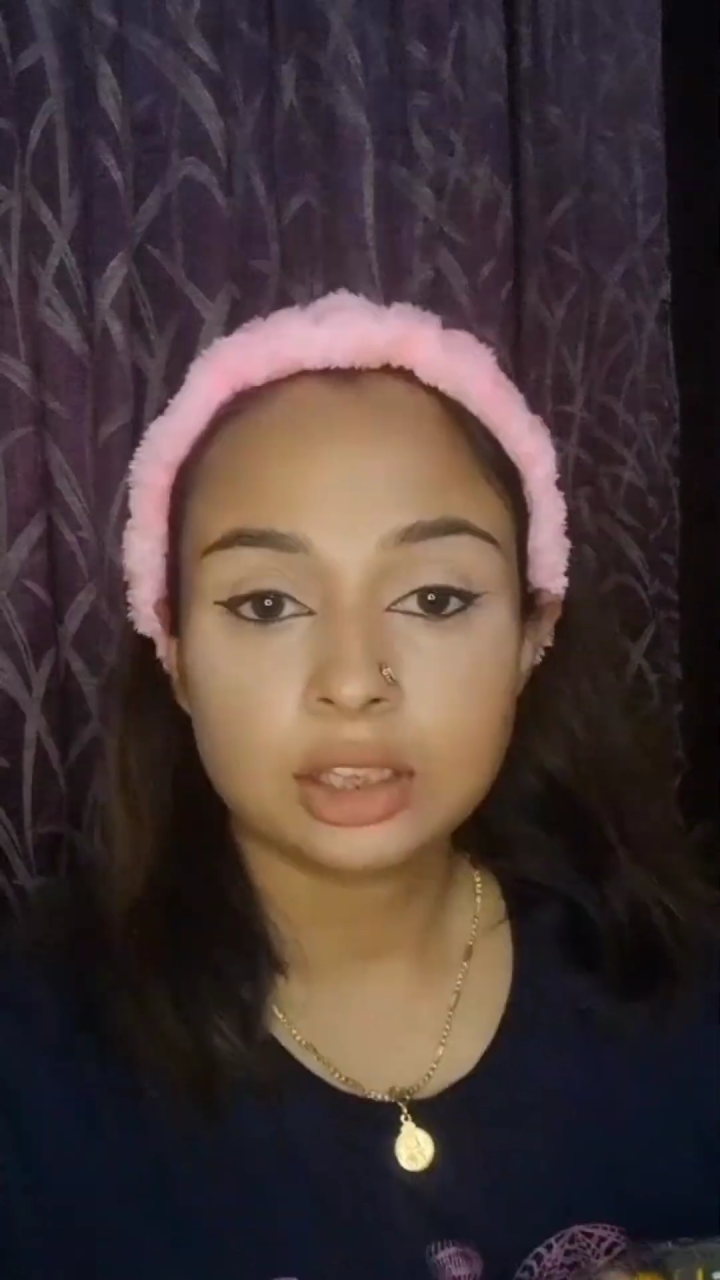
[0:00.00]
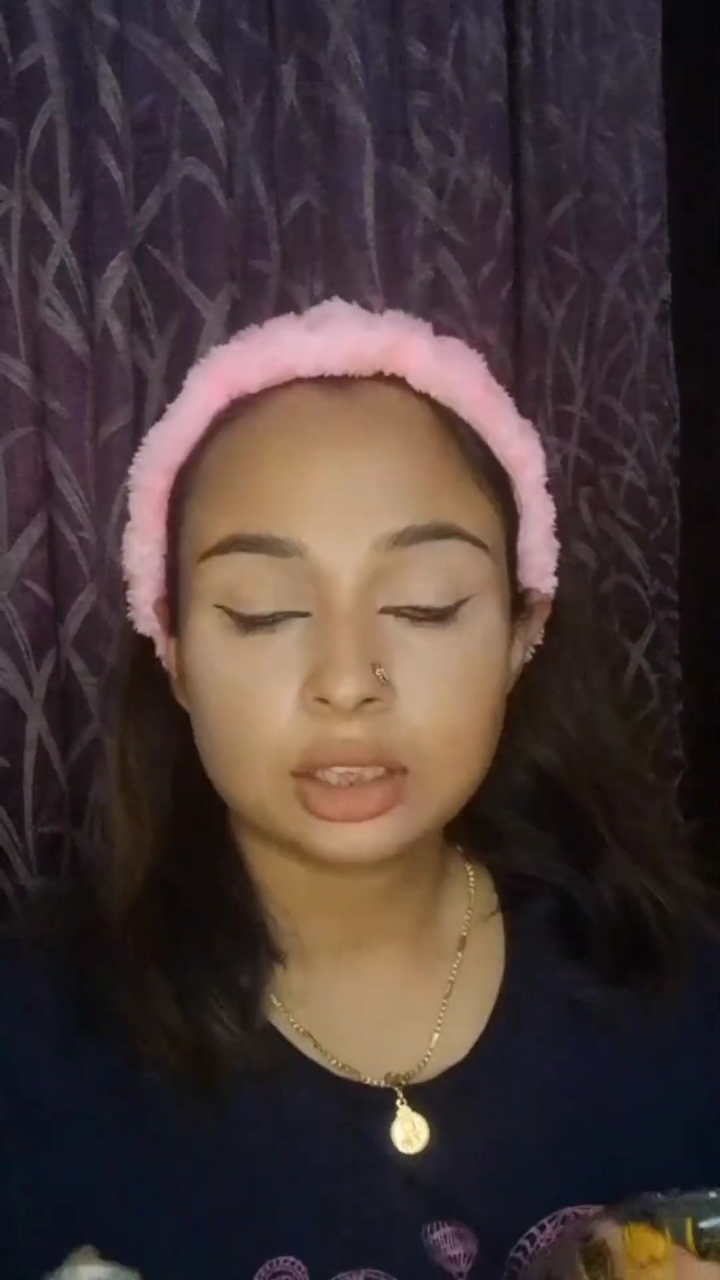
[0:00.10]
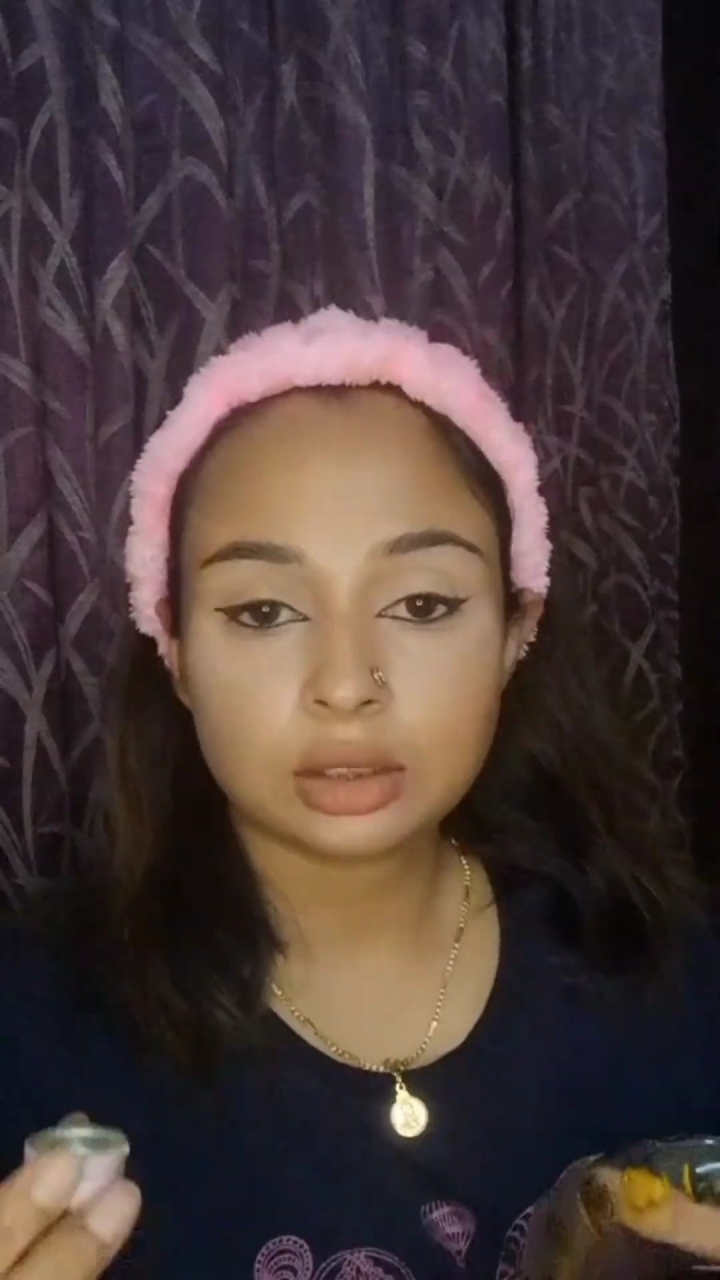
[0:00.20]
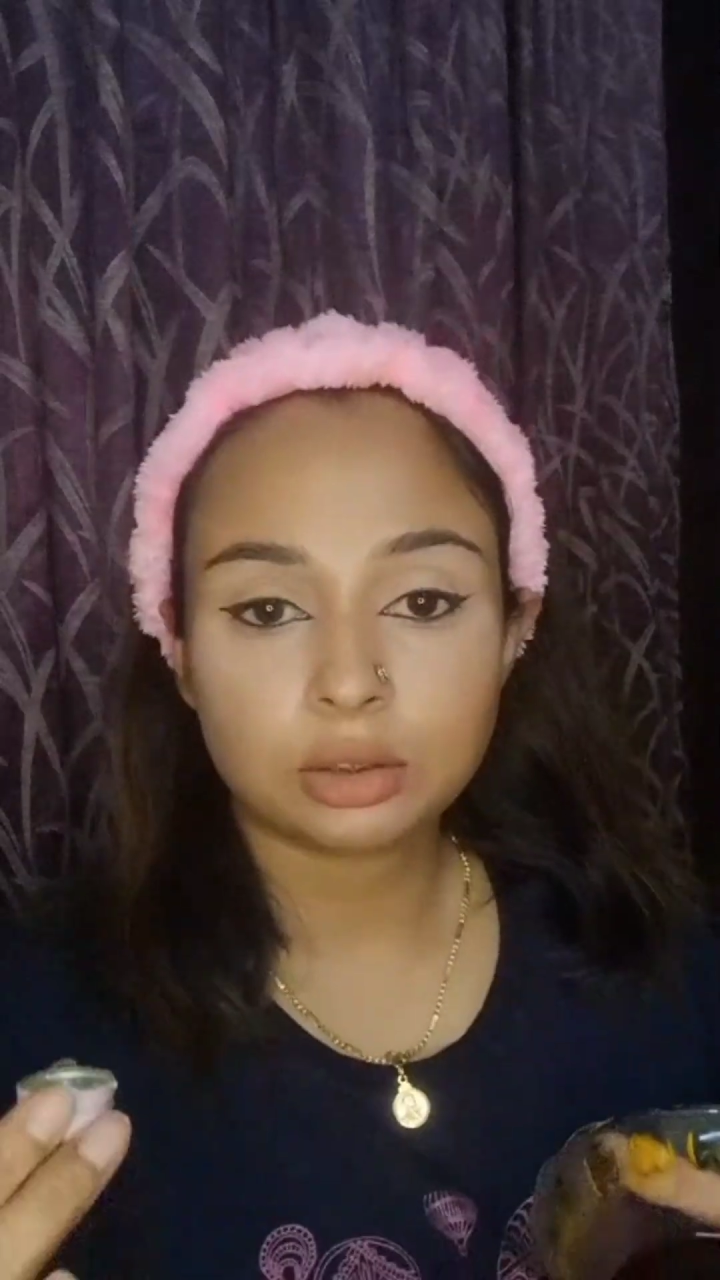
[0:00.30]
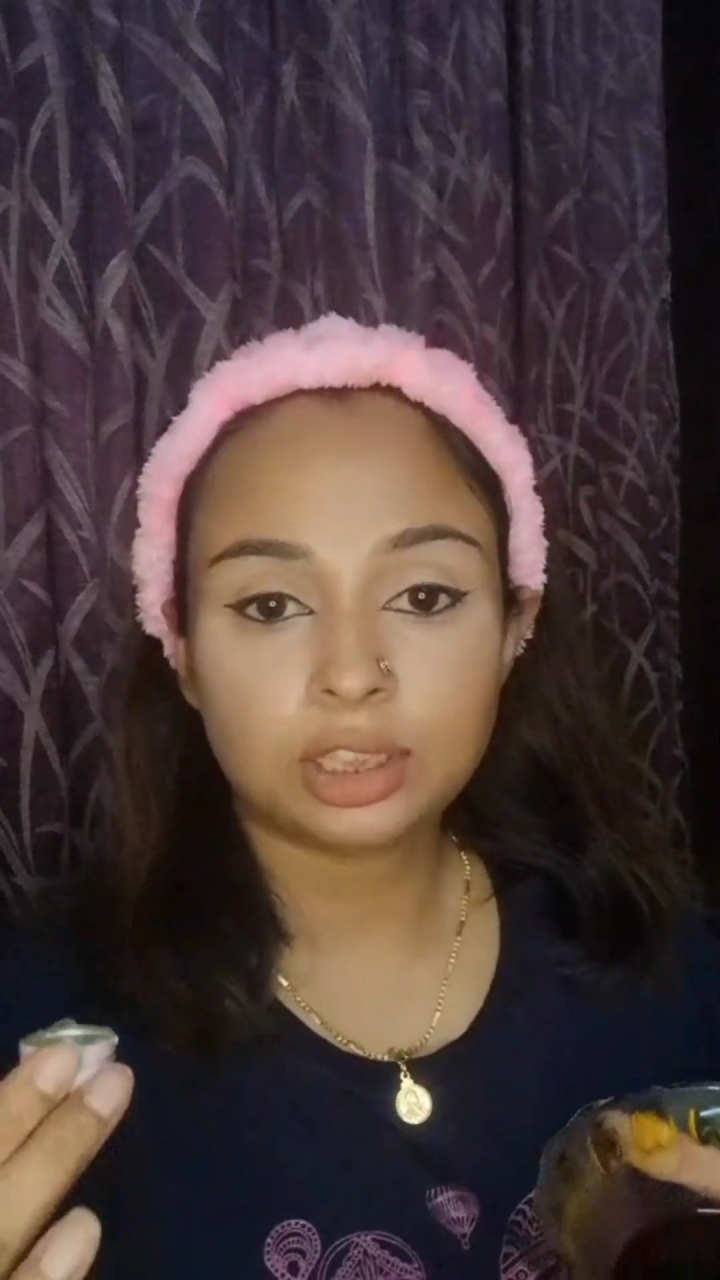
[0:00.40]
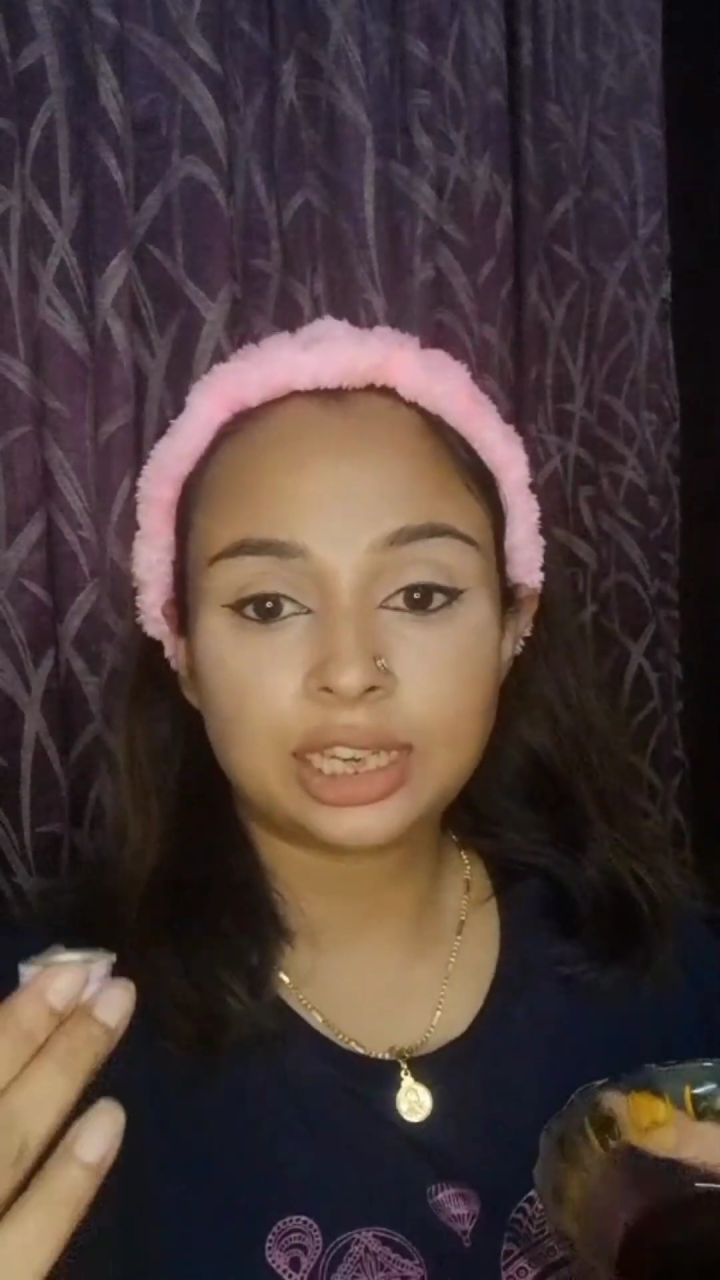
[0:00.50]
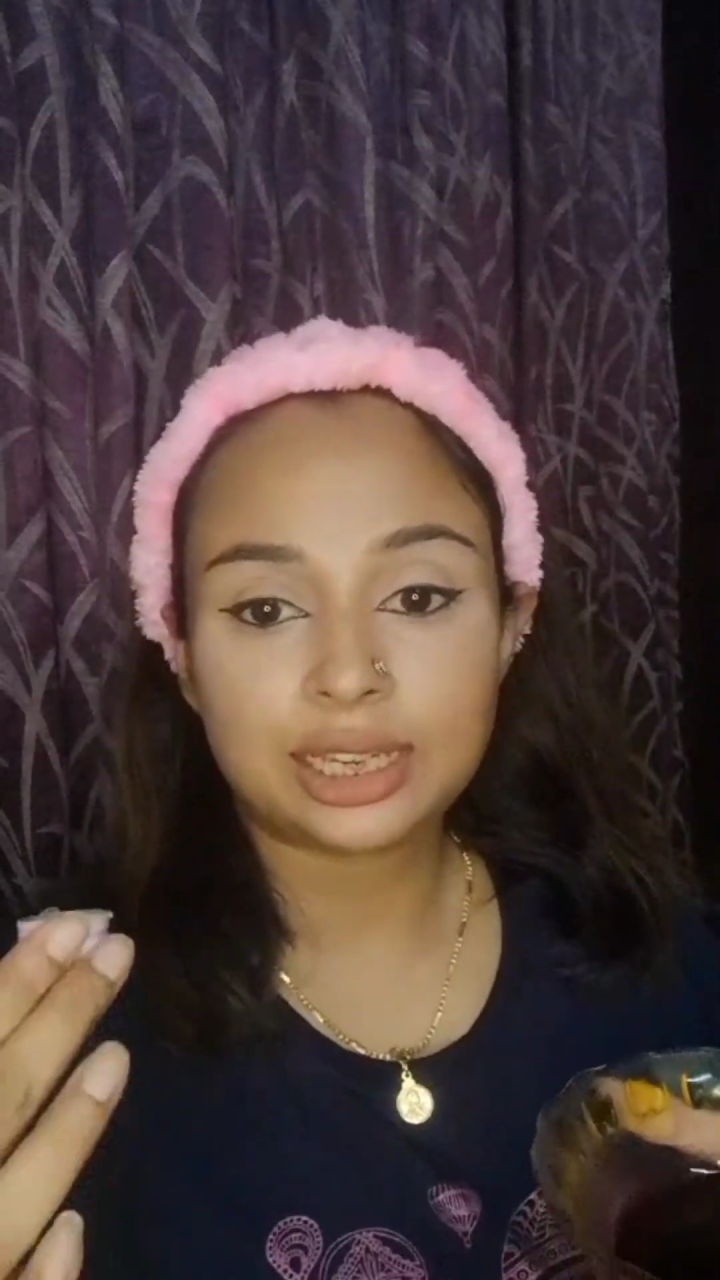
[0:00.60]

So the